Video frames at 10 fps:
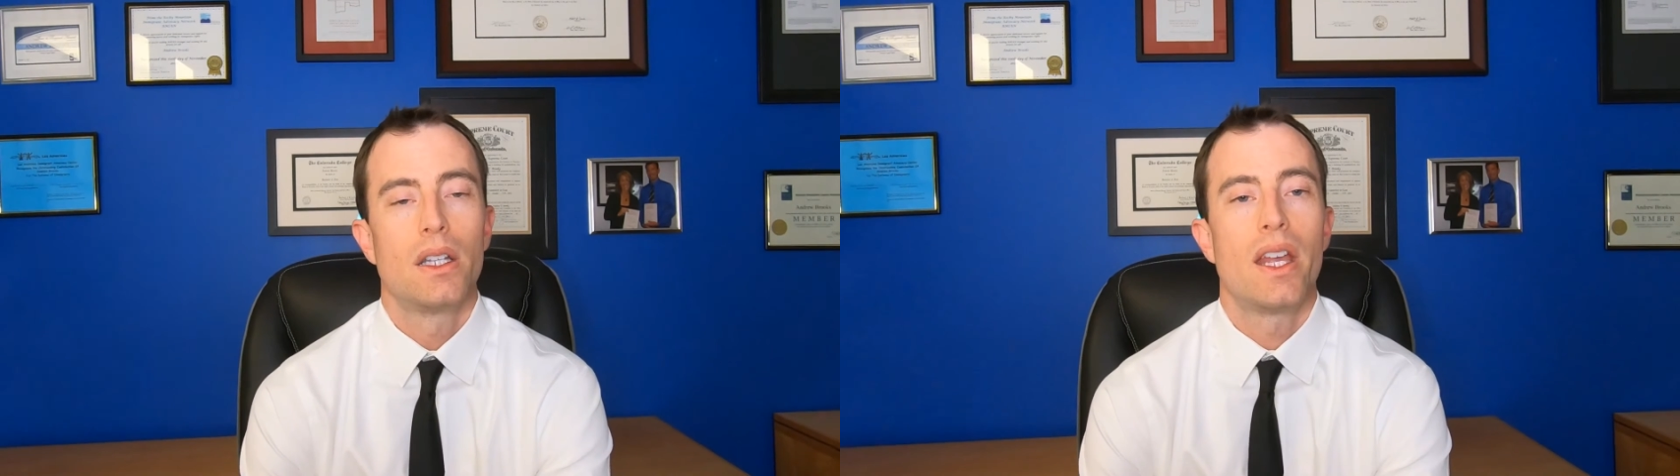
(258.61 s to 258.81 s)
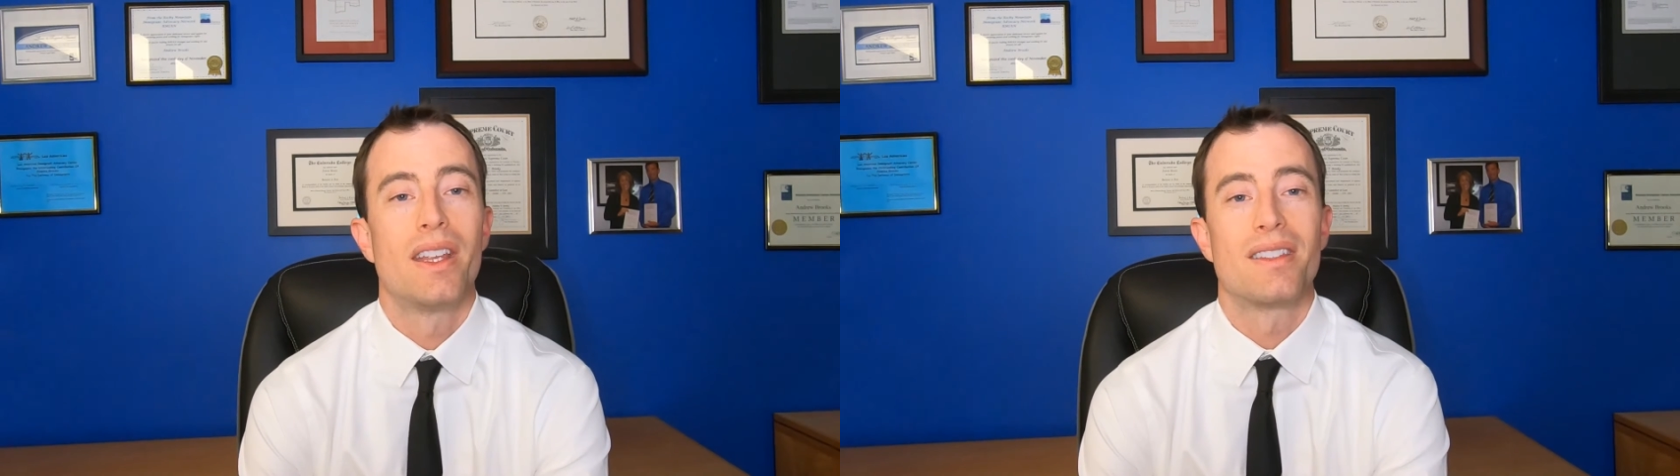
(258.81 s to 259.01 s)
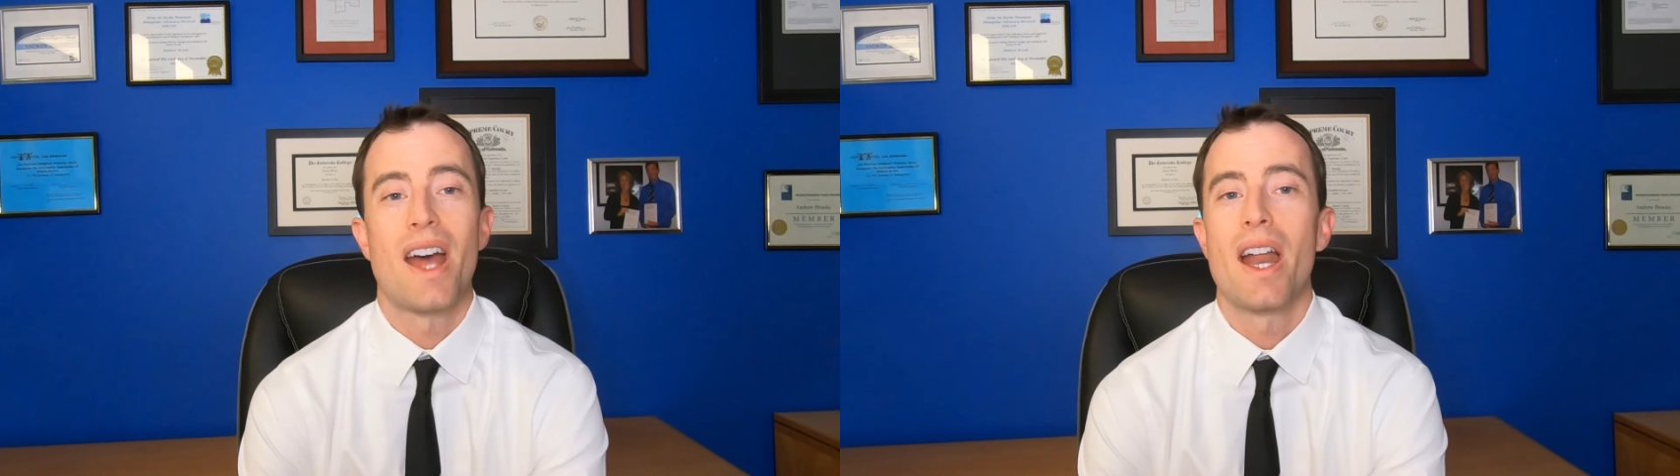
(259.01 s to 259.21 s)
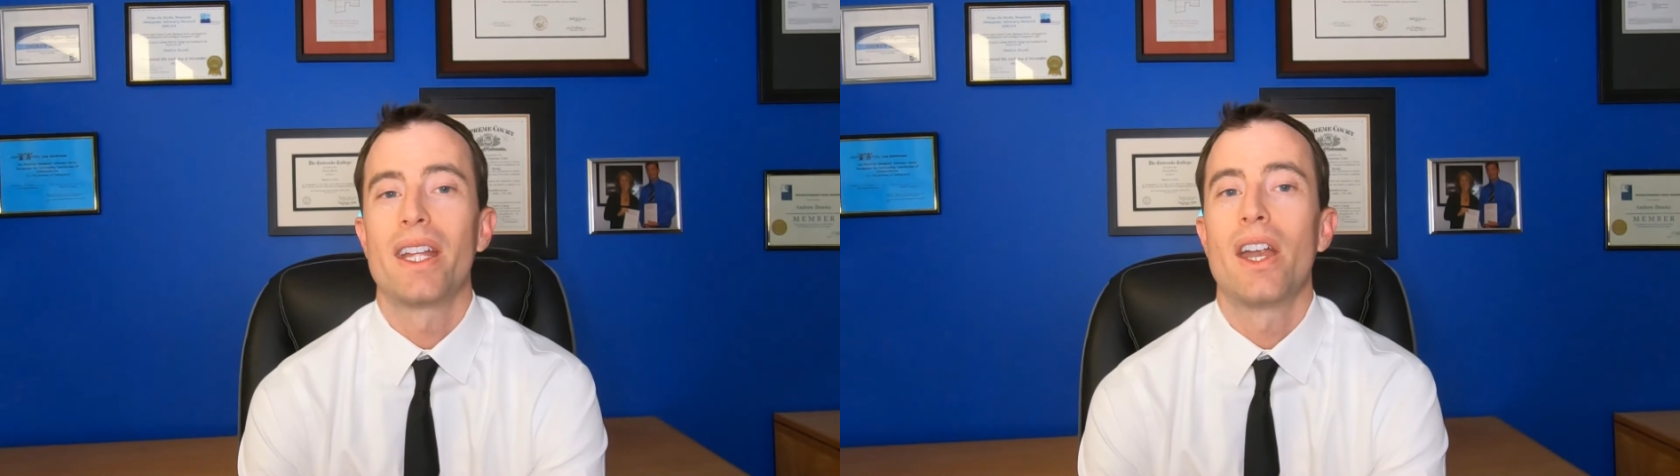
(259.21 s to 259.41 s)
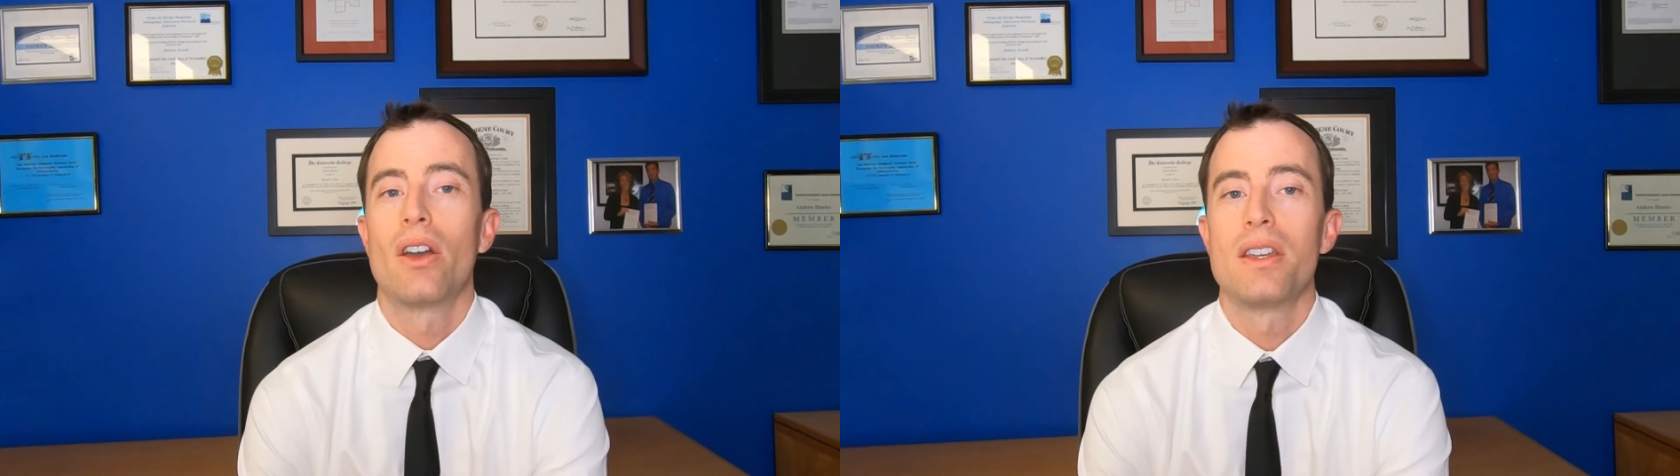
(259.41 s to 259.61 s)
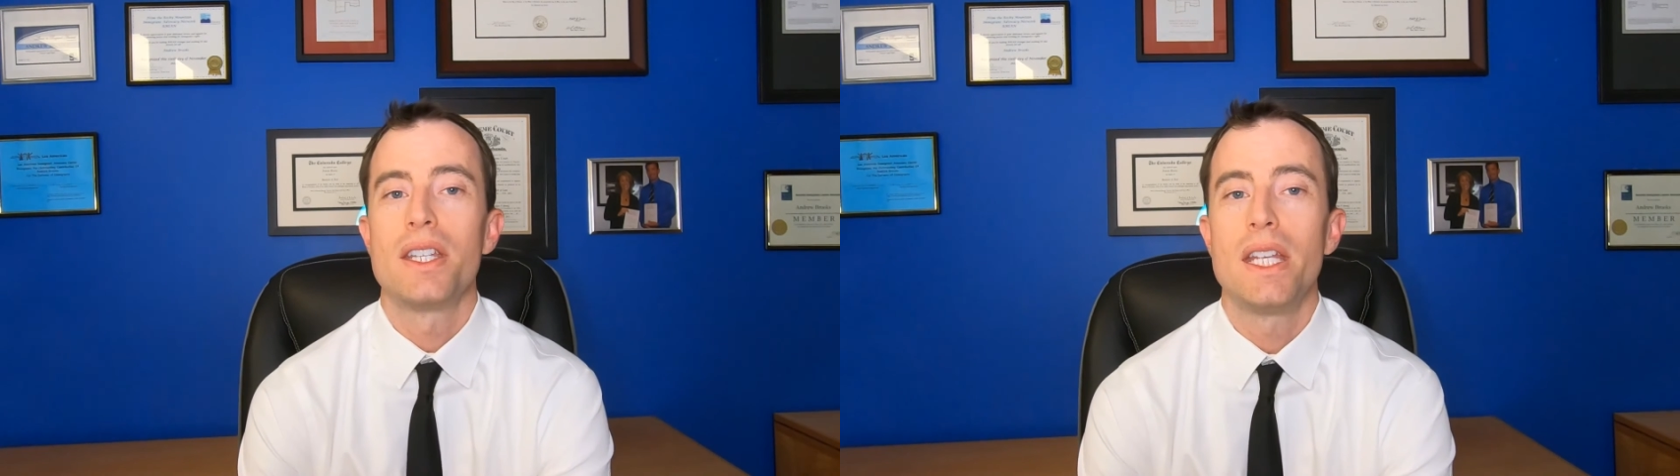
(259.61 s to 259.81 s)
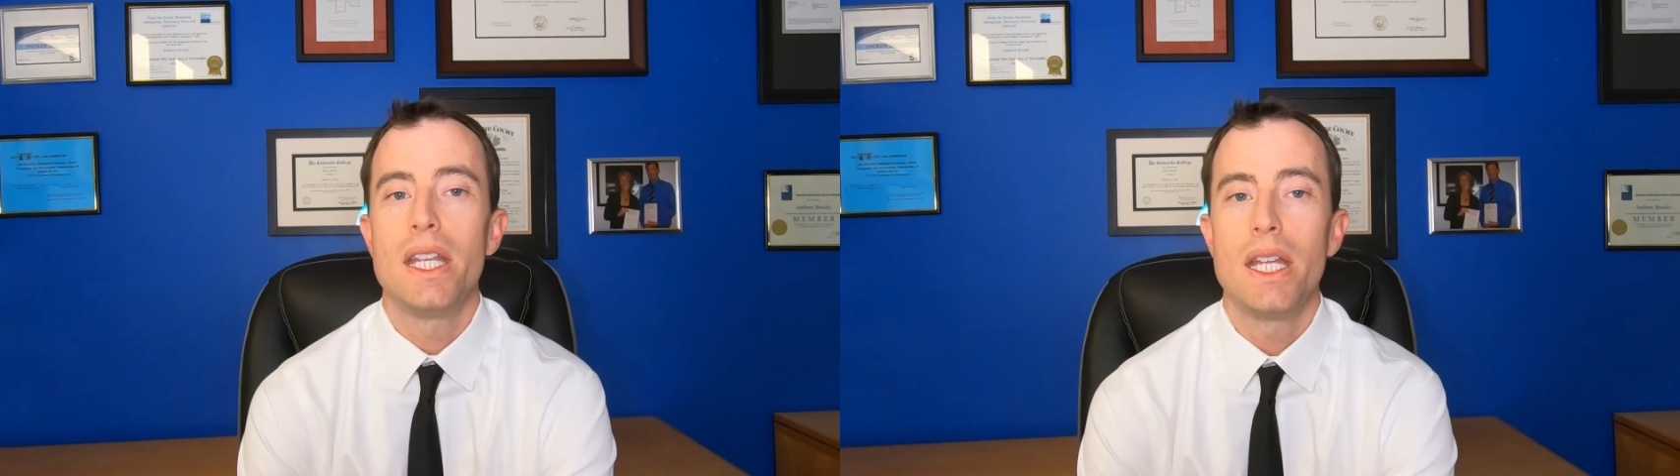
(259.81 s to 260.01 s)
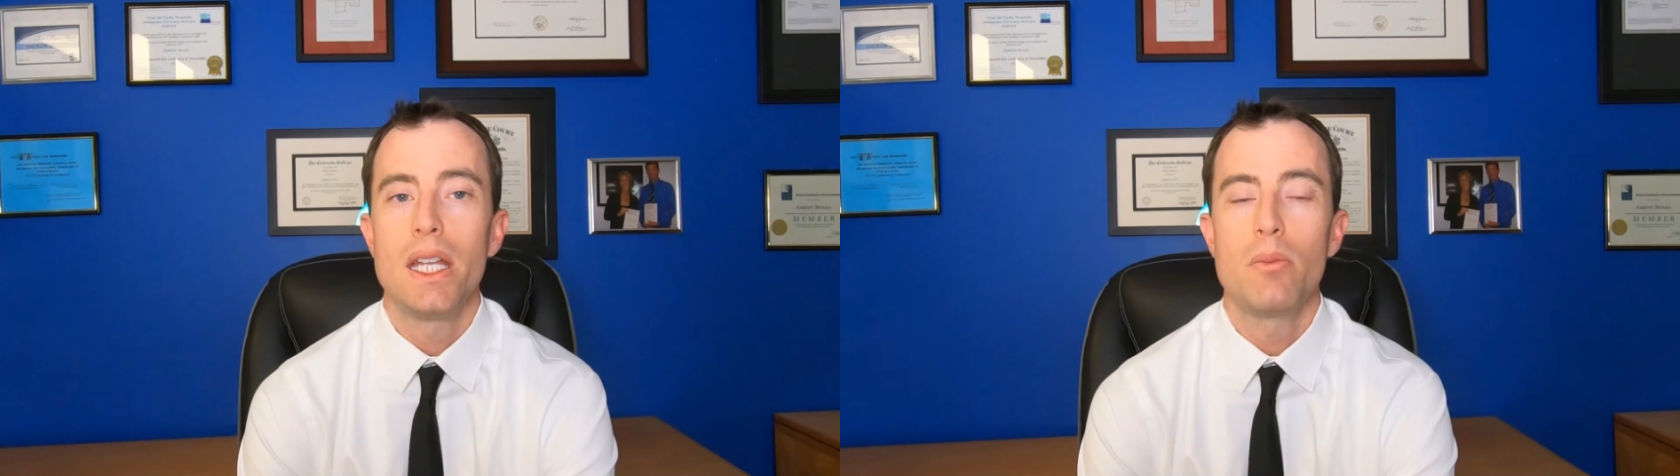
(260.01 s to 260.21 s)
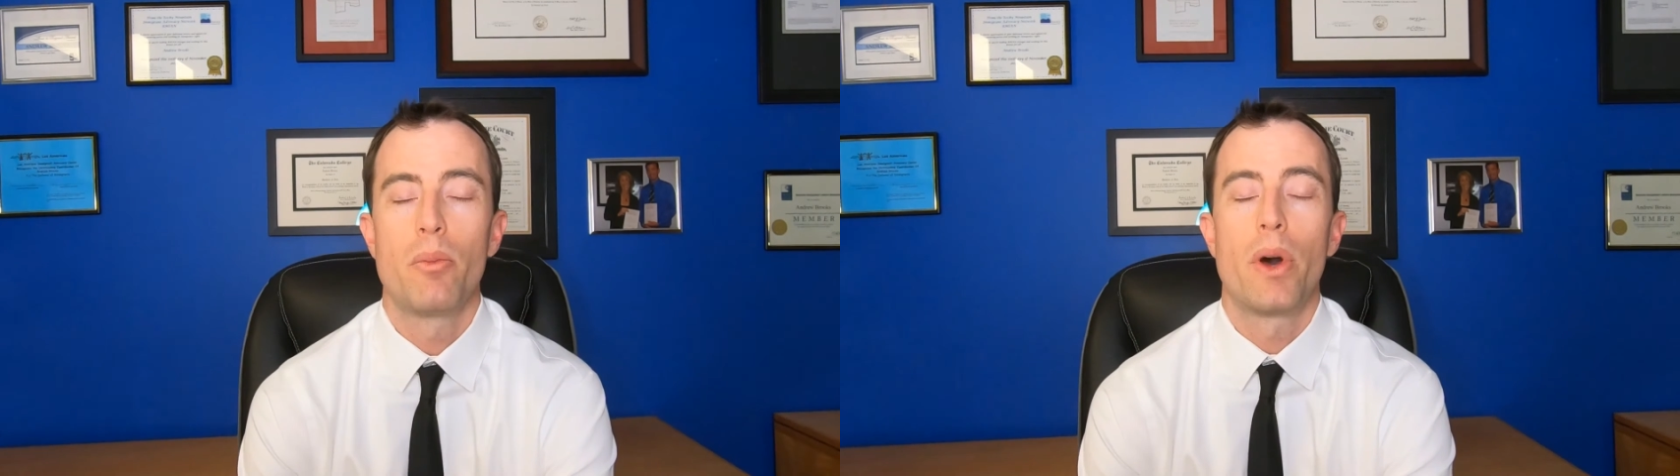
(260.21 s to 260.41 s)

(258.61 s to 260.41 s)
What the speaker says: it is not a guarantee,